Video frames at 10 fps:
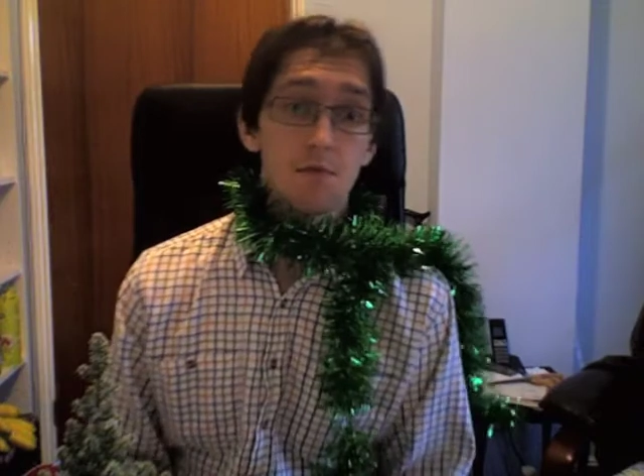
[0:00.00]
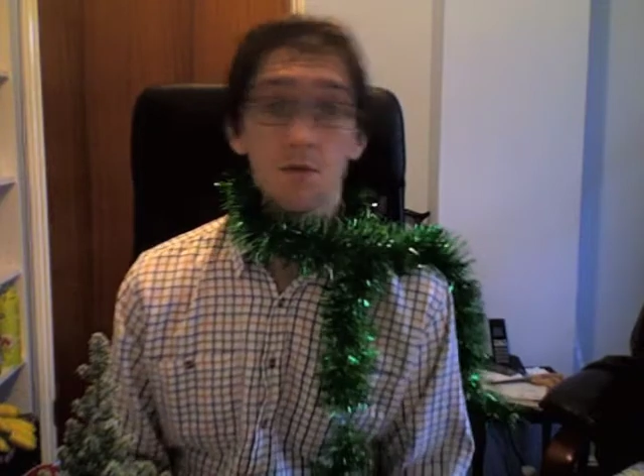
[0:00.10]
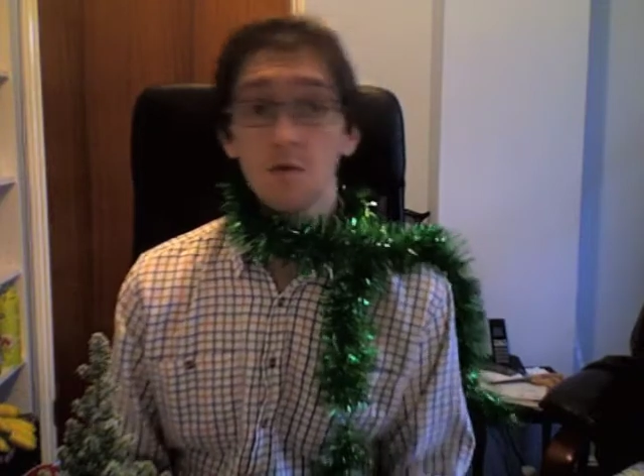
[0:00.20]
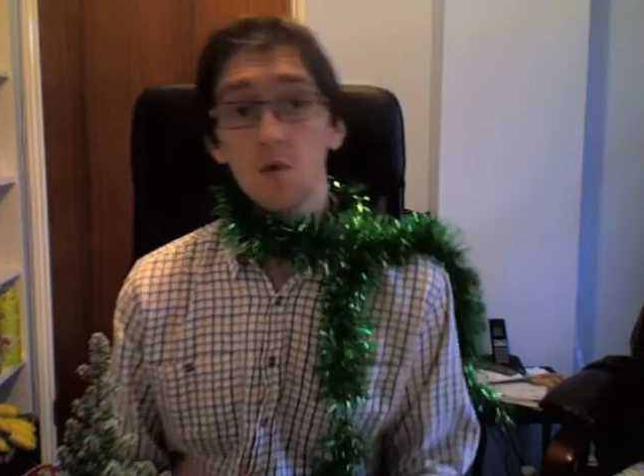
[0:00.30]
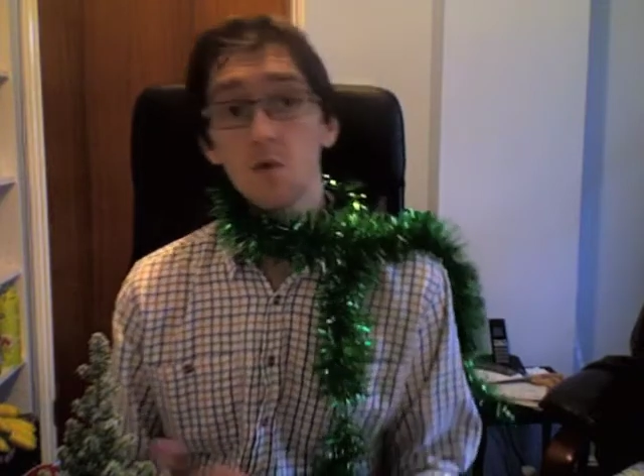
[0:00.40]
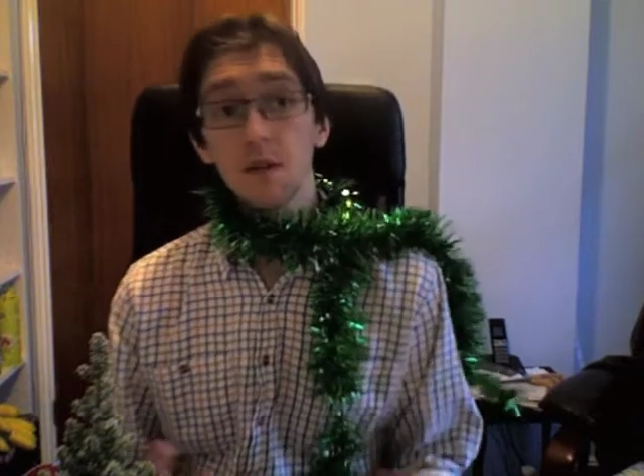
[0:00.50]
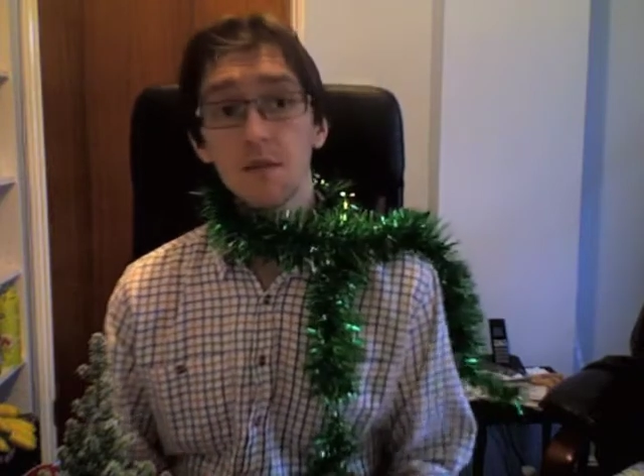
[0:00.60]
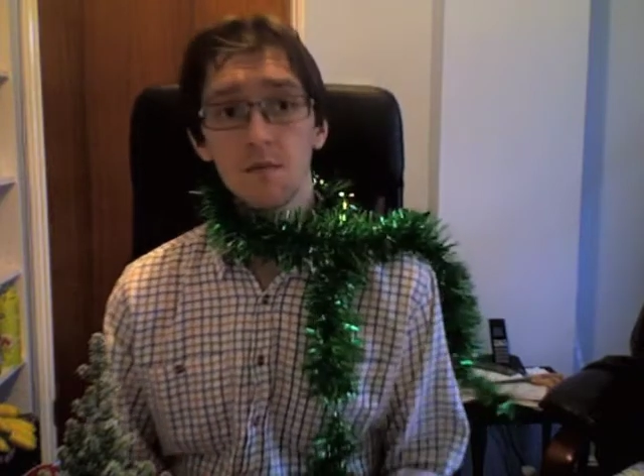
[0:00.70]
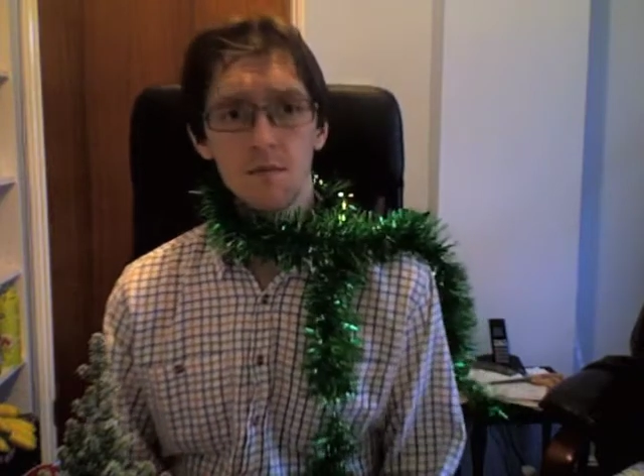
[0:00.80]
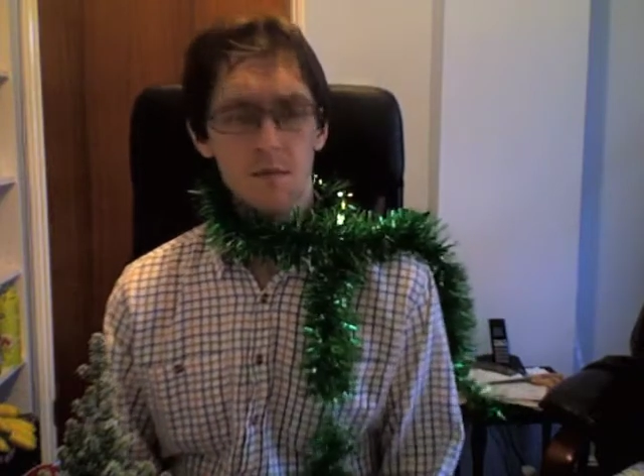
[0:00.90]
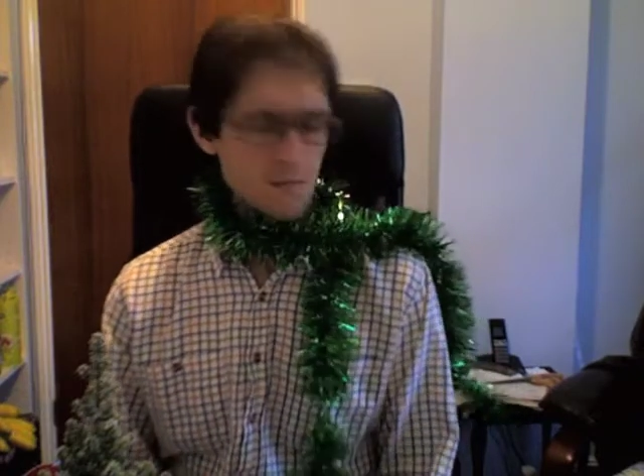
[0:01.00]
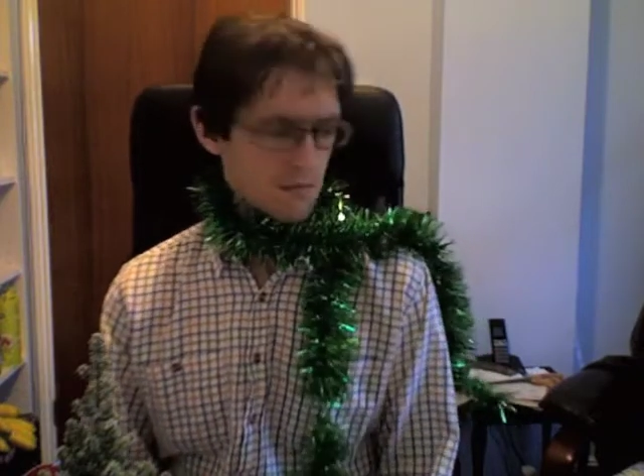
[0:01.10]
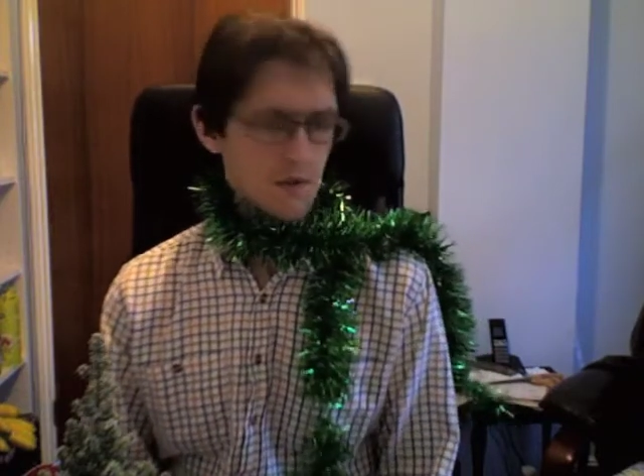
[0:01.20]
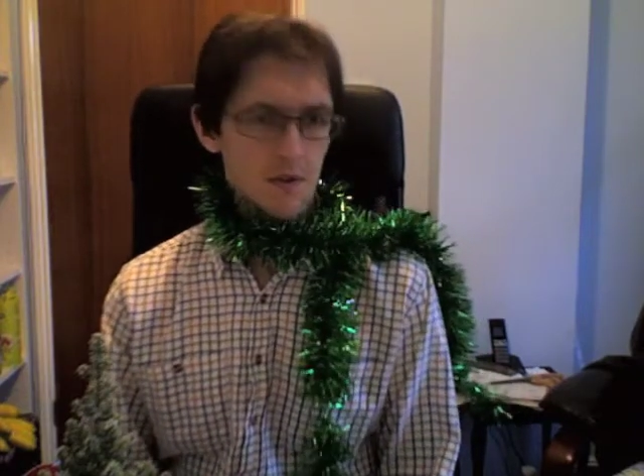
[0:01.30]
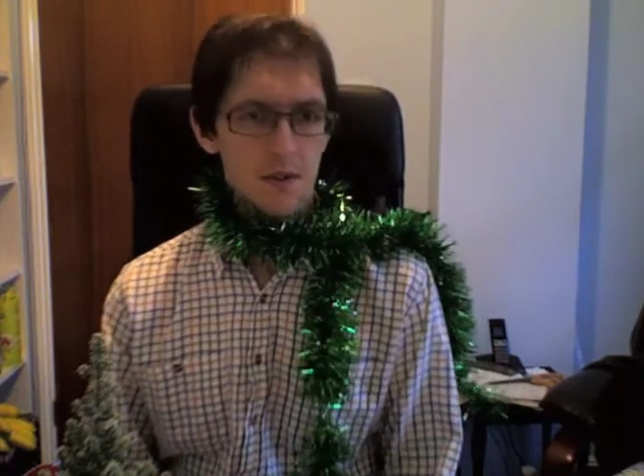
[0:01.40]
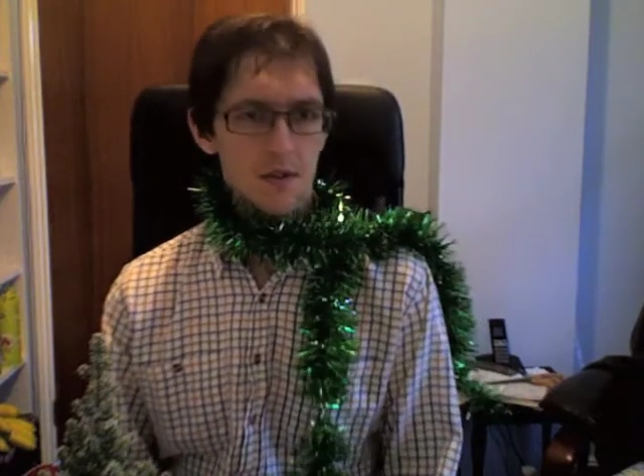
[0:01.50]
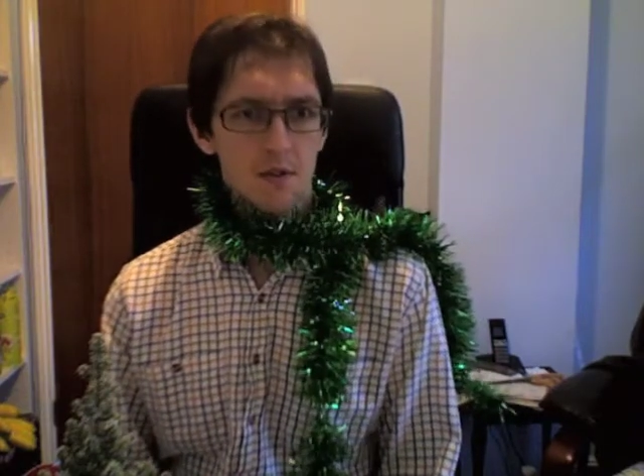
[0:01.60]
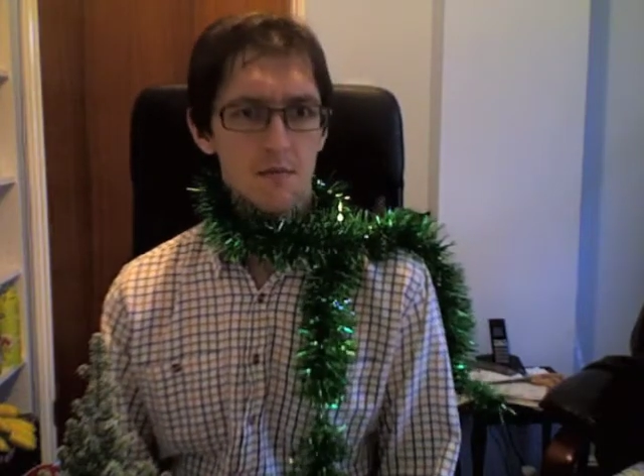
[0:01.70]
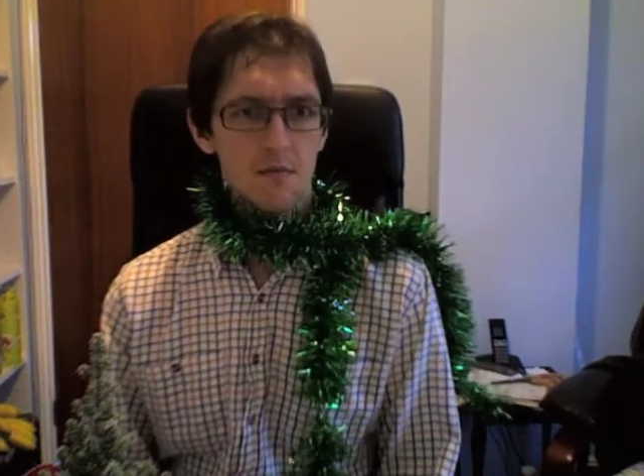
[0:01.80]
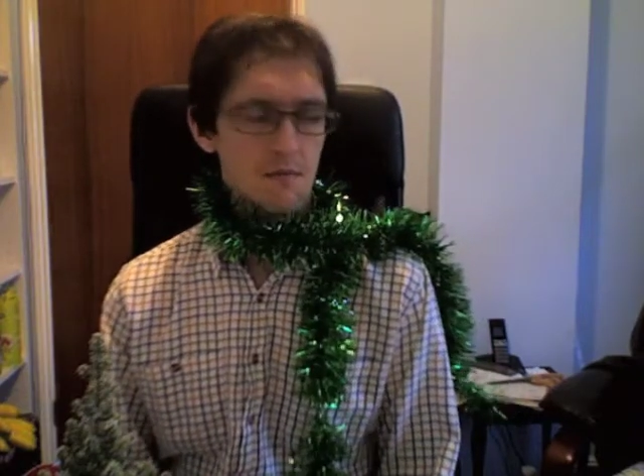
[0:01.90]
you've always wanted
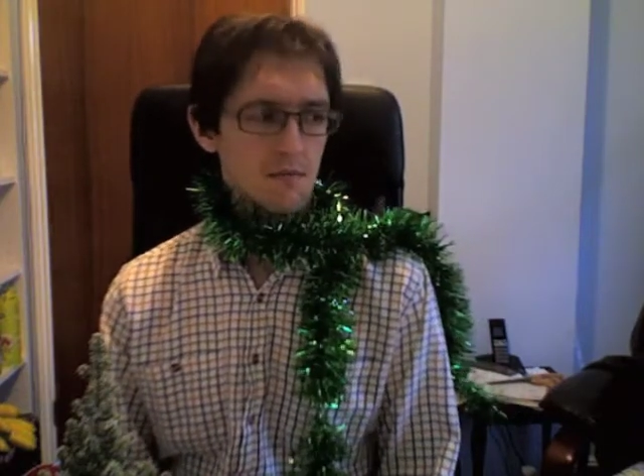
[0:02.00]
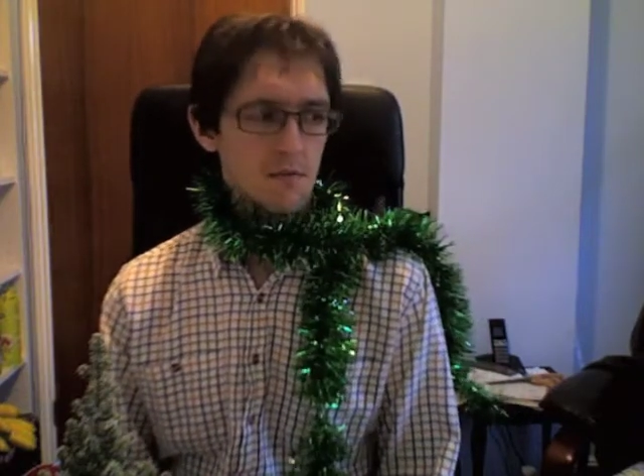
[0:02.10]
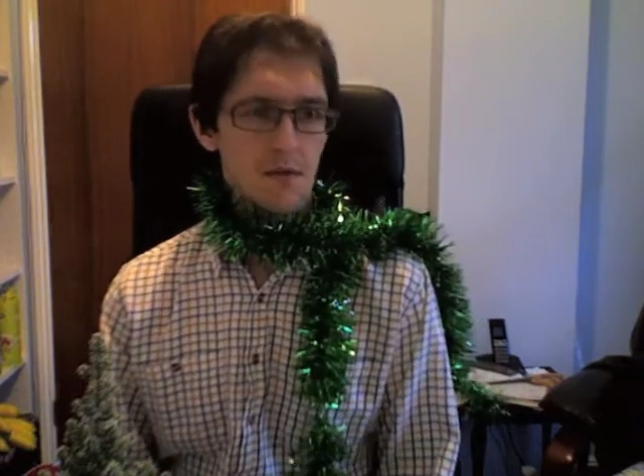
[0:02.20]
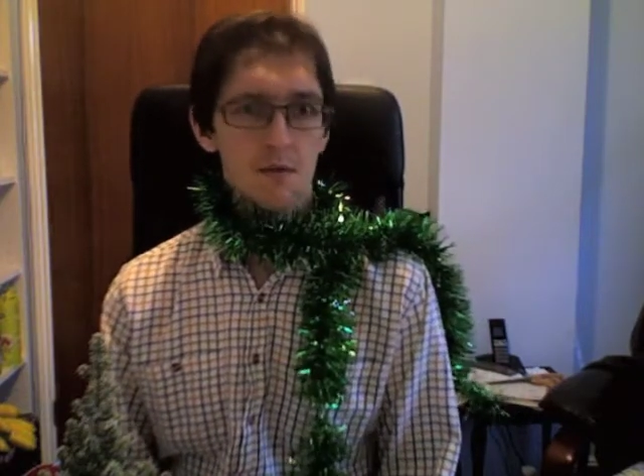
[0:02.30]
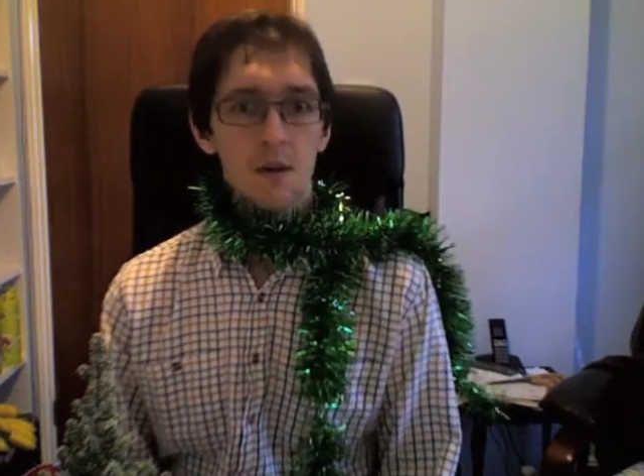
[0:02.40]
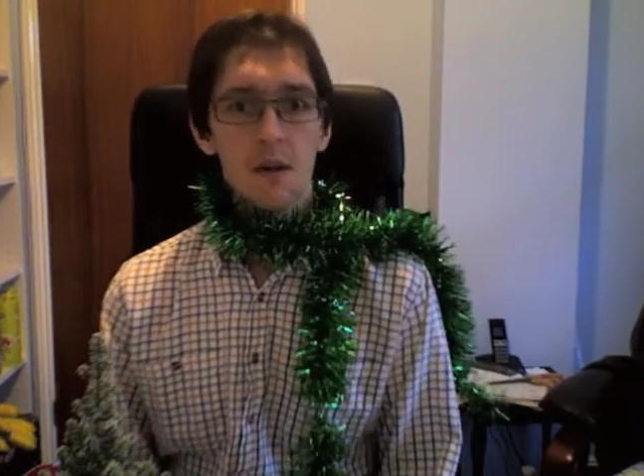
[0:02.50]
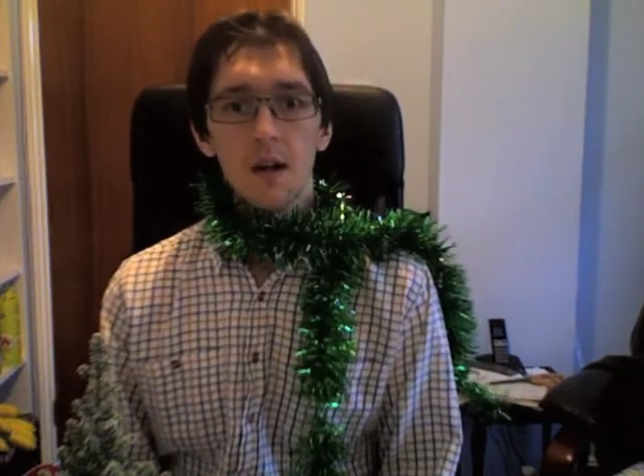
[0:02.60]
to do,